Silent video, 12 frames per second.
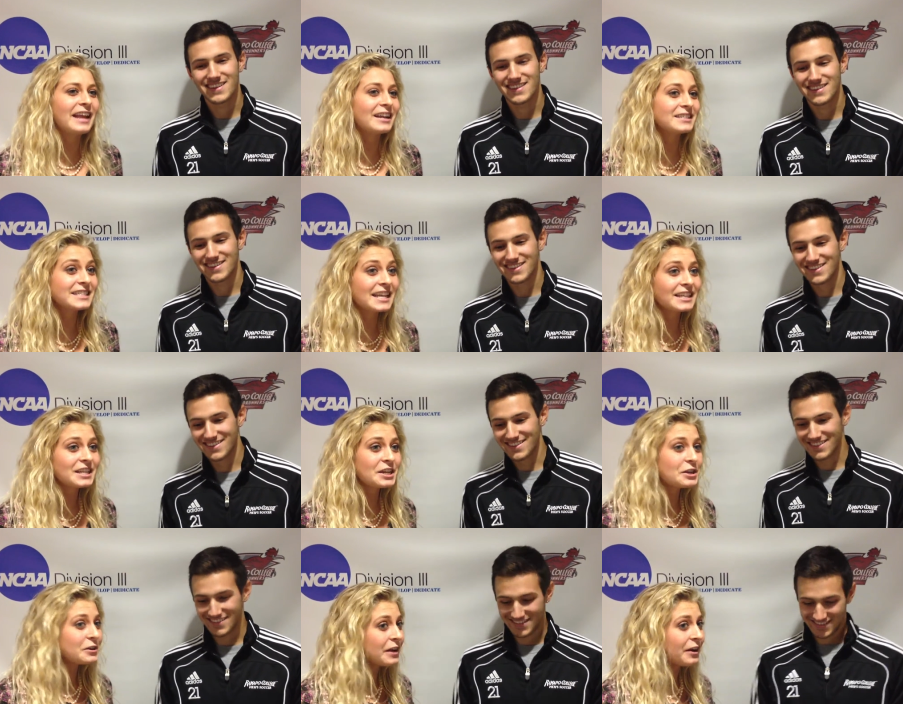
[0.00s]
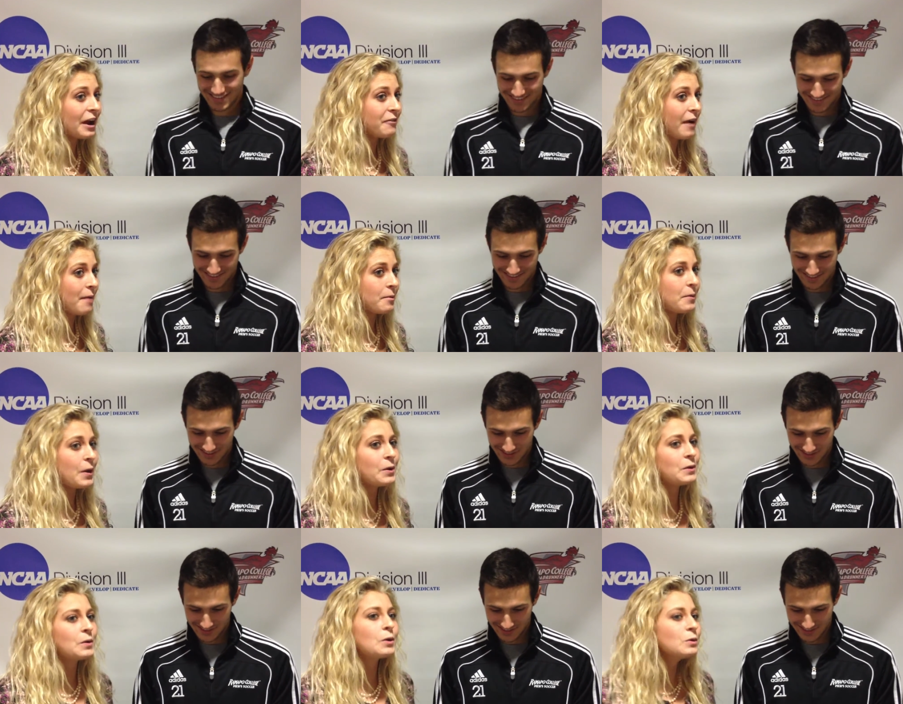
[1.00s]
Speaker 1: an outstanding career at
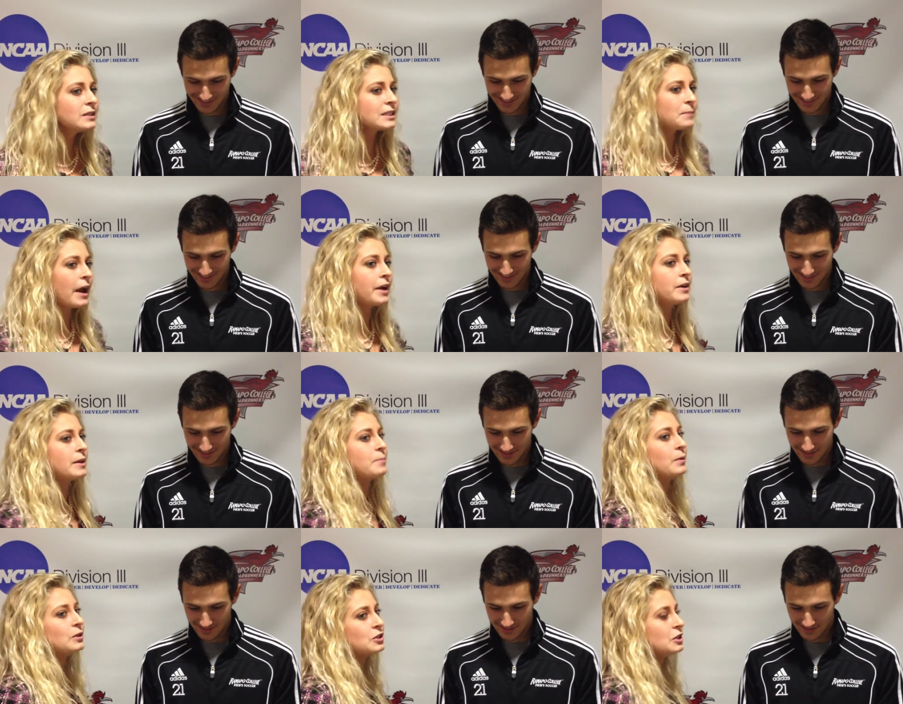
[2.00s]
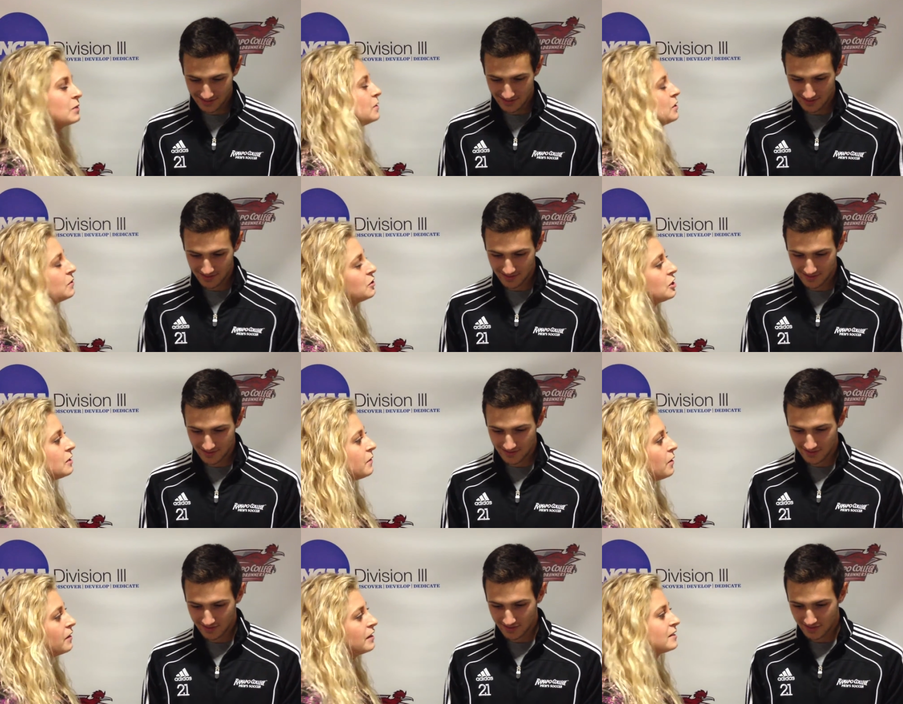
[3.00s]
Ramapo. Who inspired and pushed you to
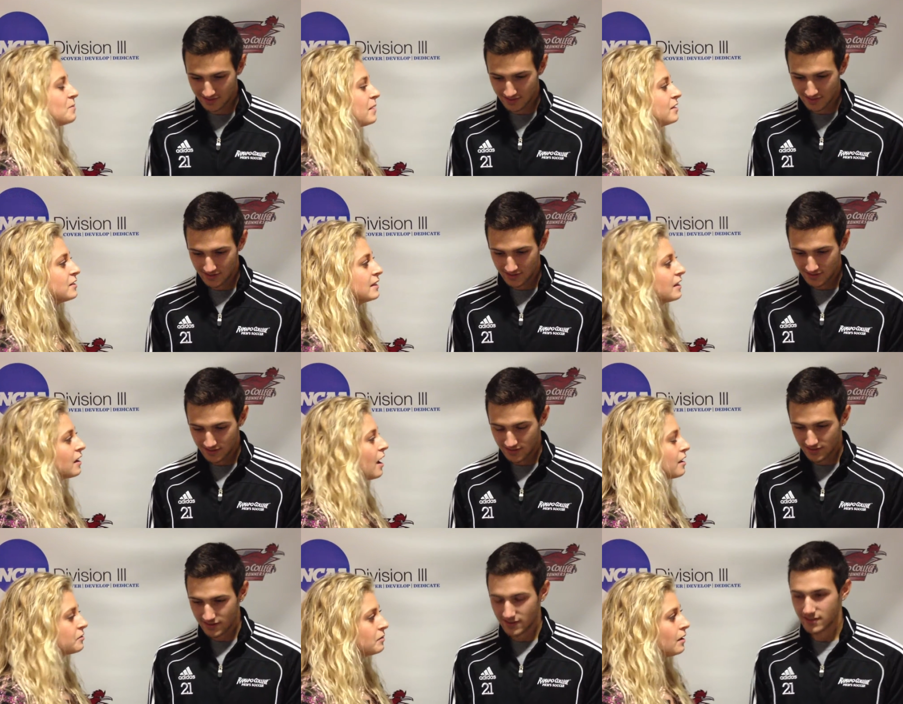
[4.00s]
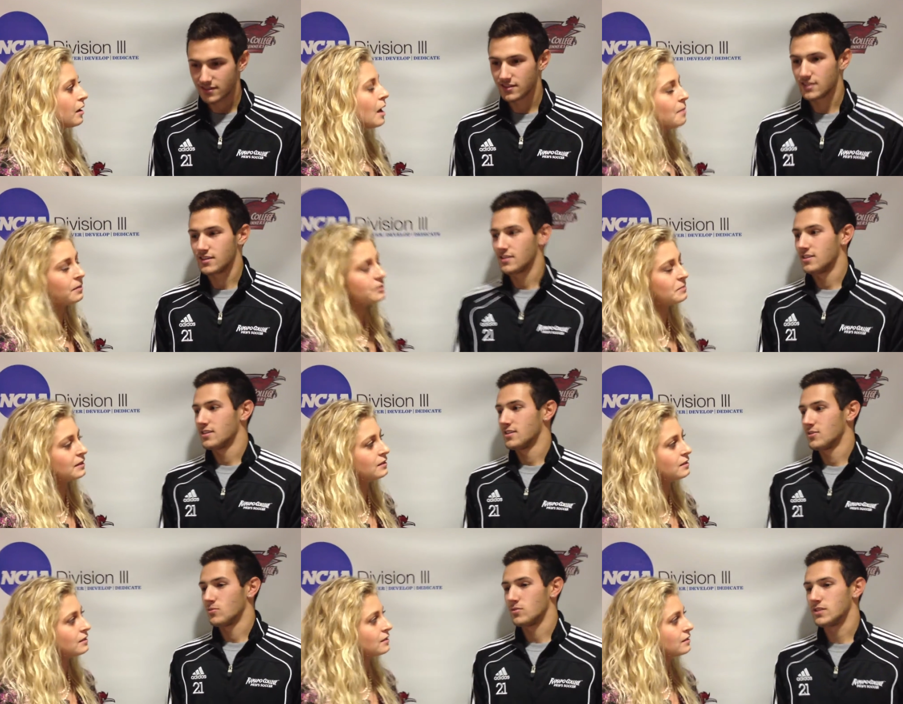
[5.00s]
achieve all these amazing ac-
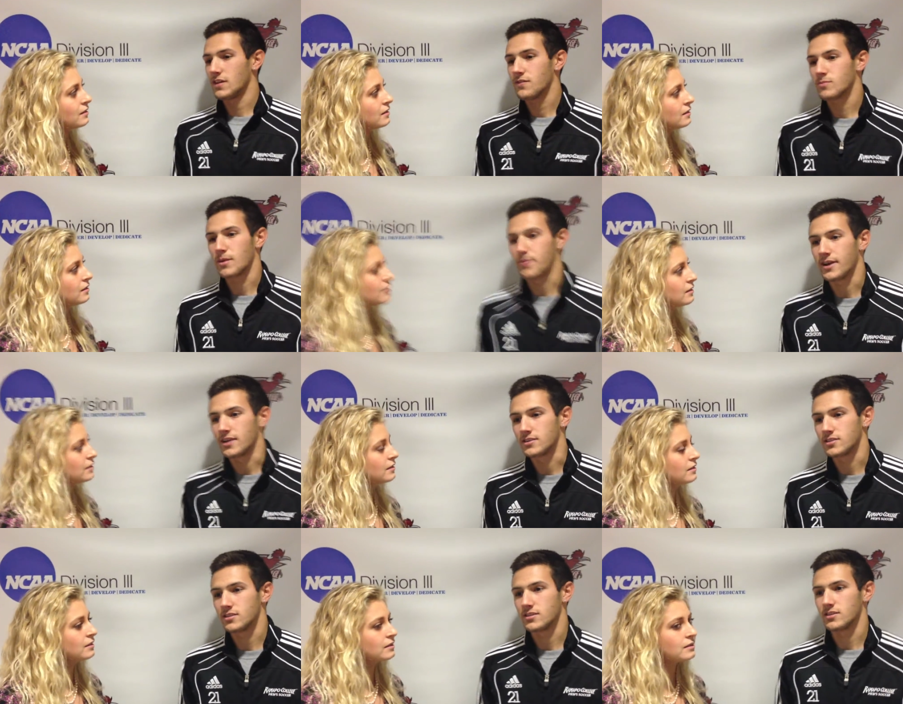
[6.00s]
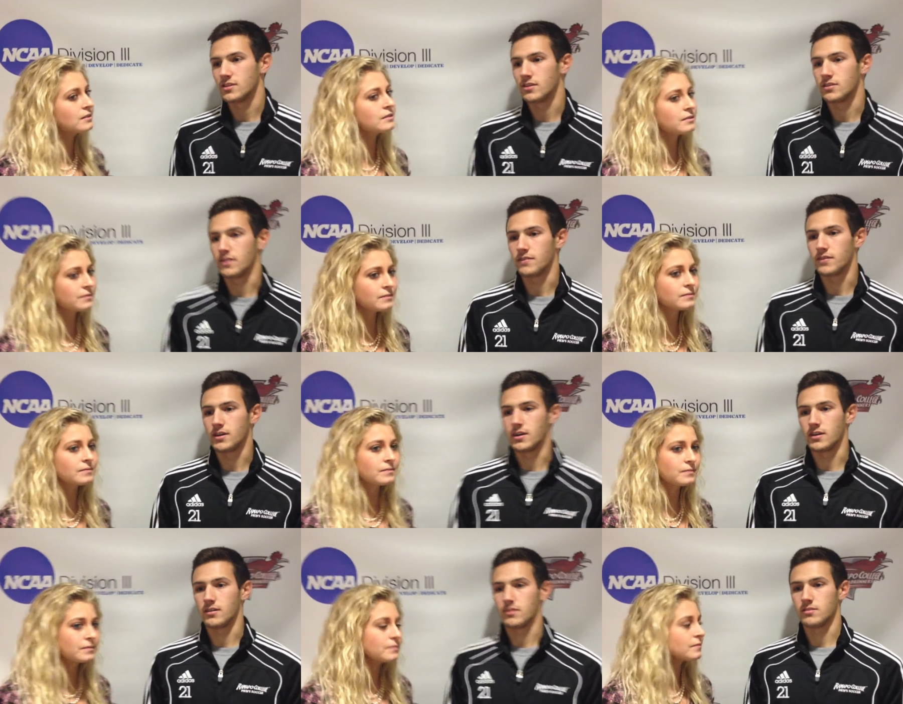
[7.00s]
accomplishments?
Speaker 2: Well, definitely my parents. You know, they've
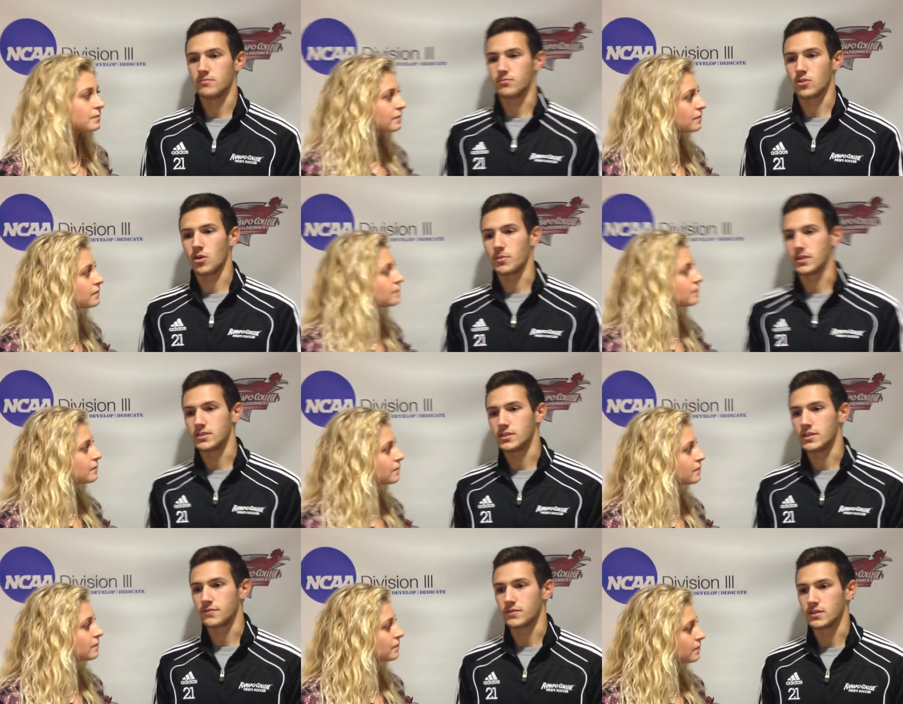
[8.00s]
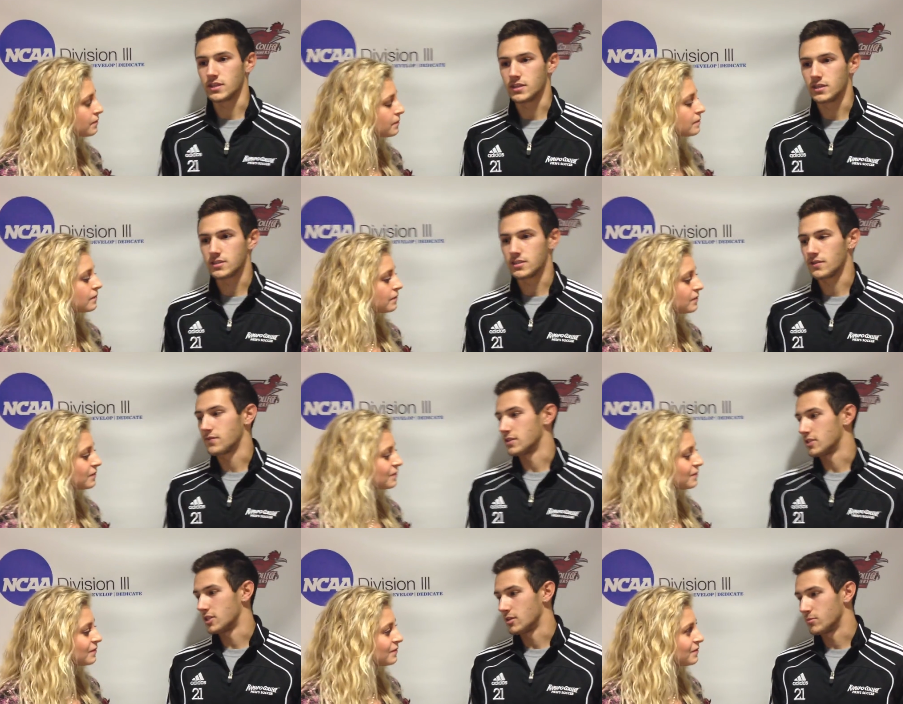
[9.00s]
uh, brought me into different leagues and
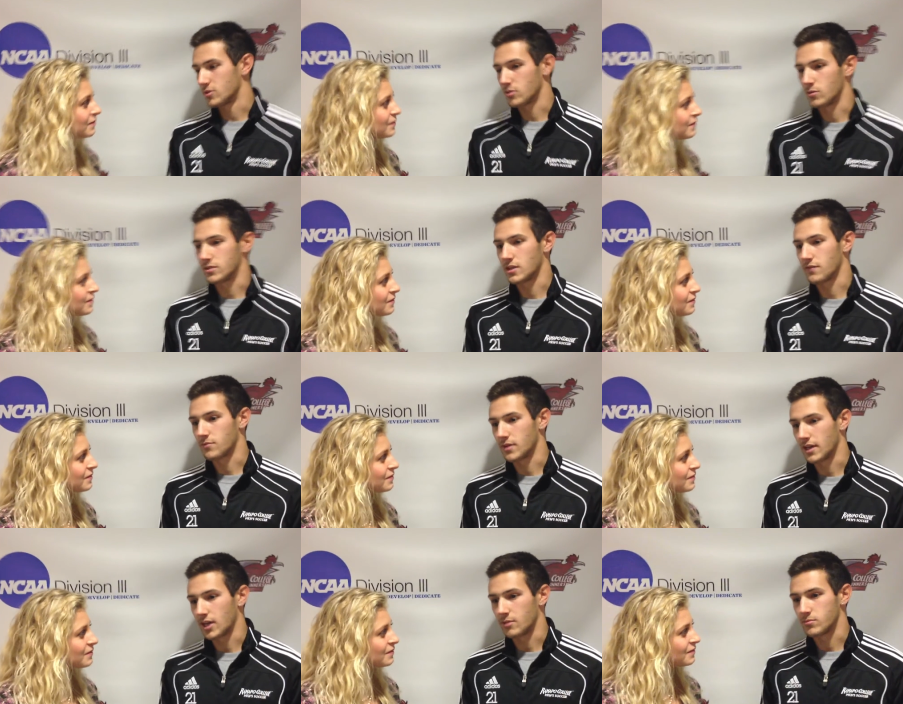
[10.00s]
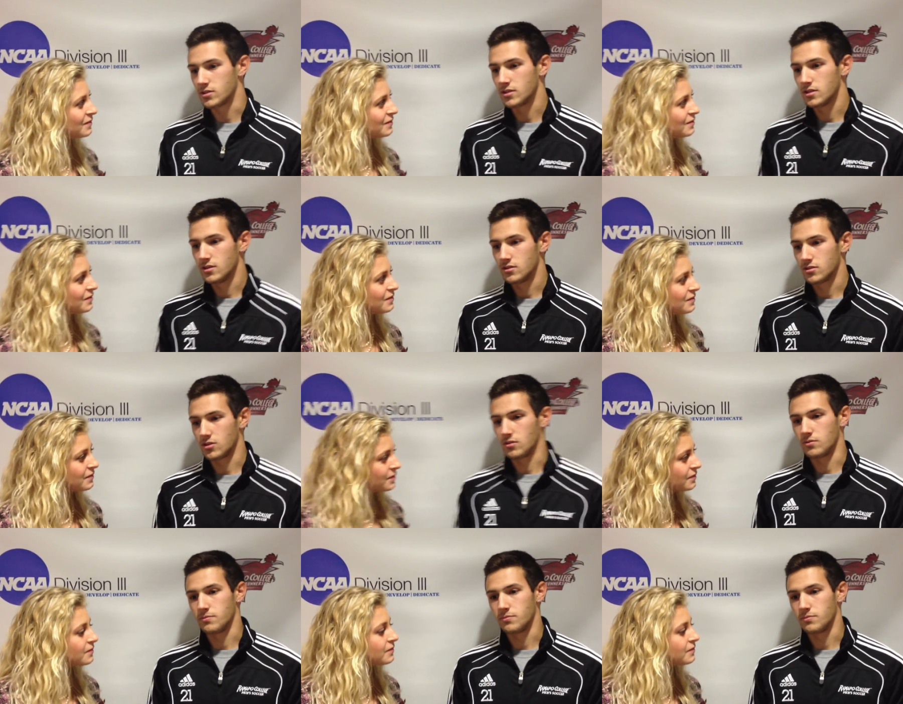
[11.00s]
different teams. They're always there for my games. So